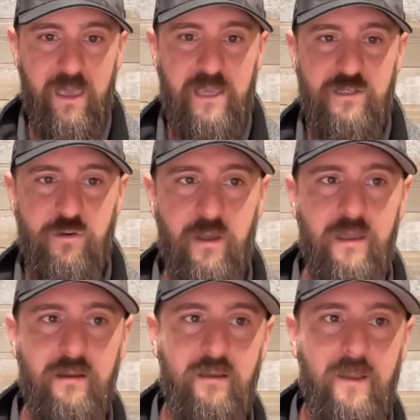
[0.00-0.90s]
He's
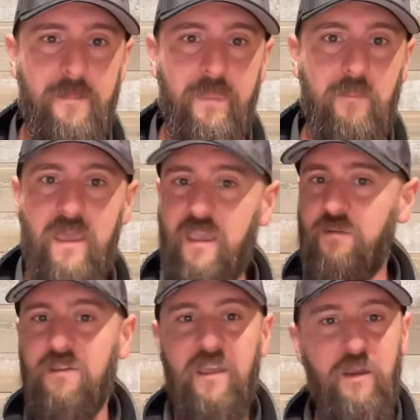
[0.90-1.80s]
trying to make
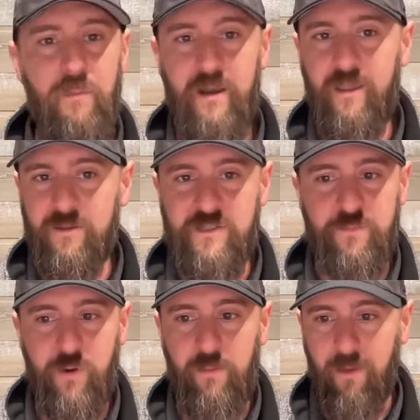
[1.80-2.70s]
everything everybody else's
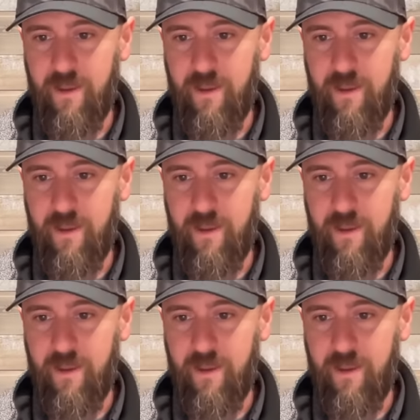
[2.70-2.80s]
problem,